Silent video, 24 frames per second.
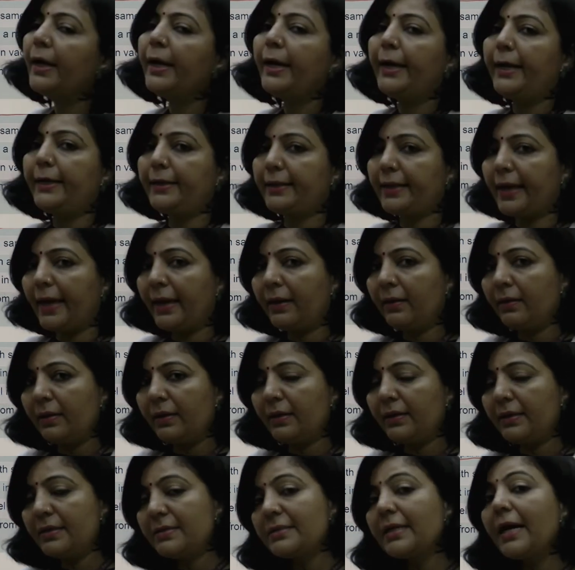it can
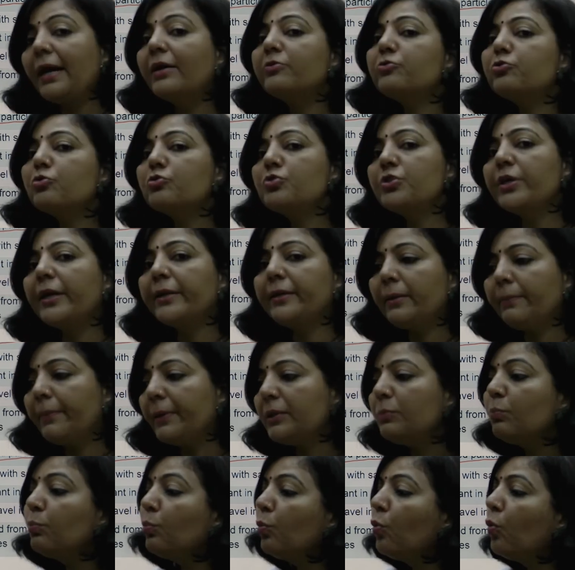it is associated with
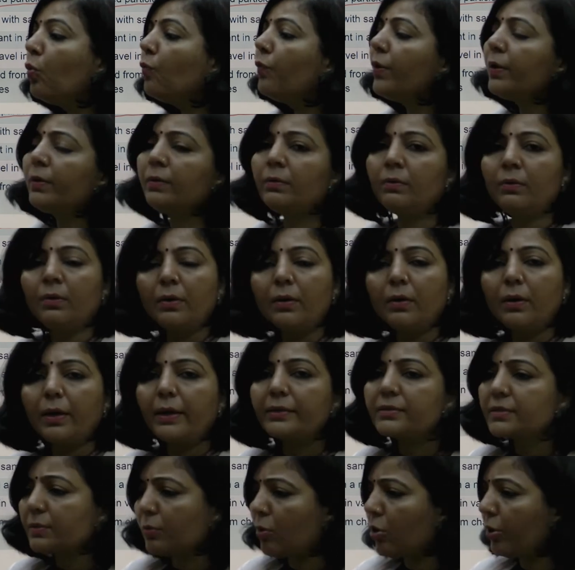moving
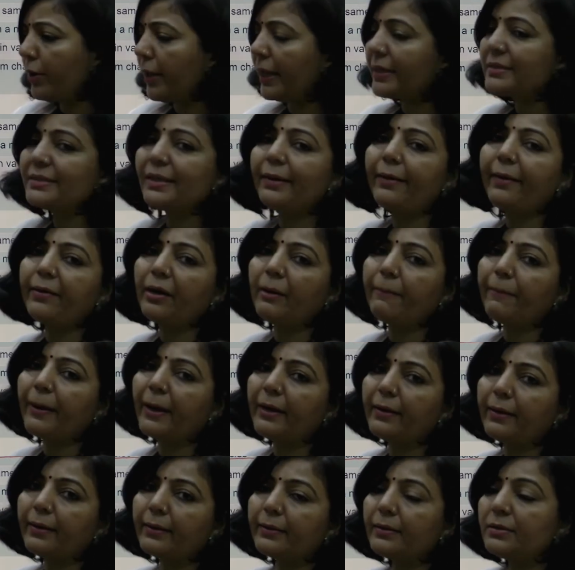or accelerated
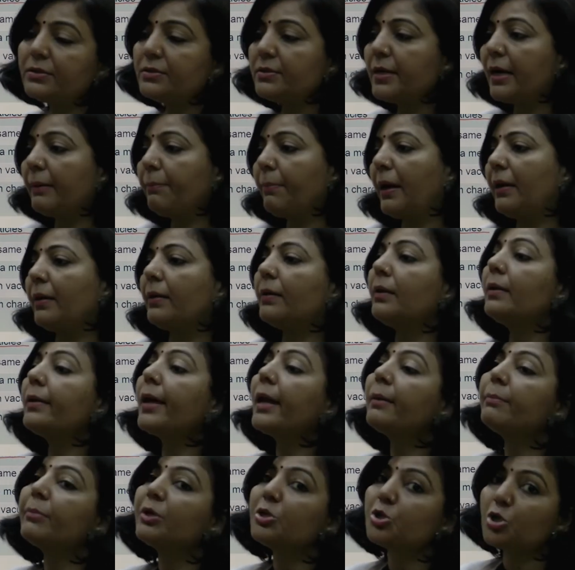particles. That particle
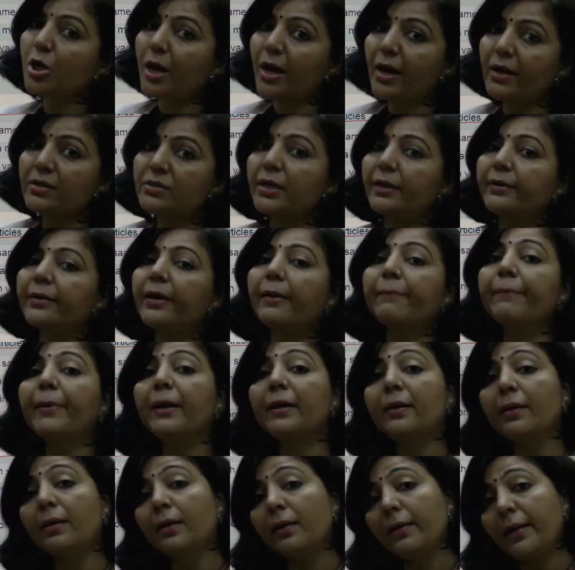can be charged, that
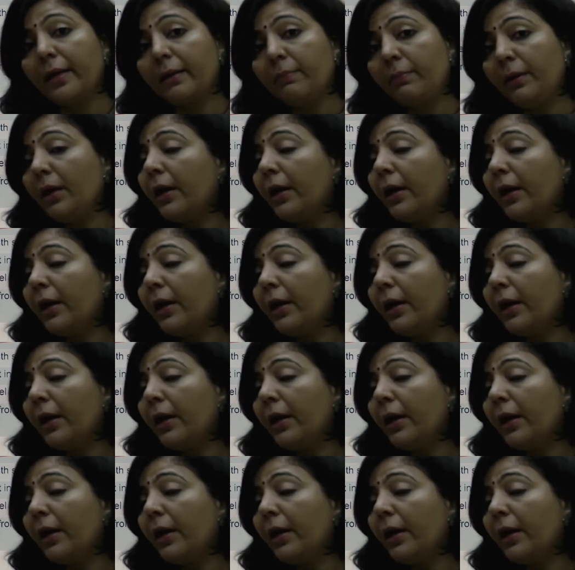particle can be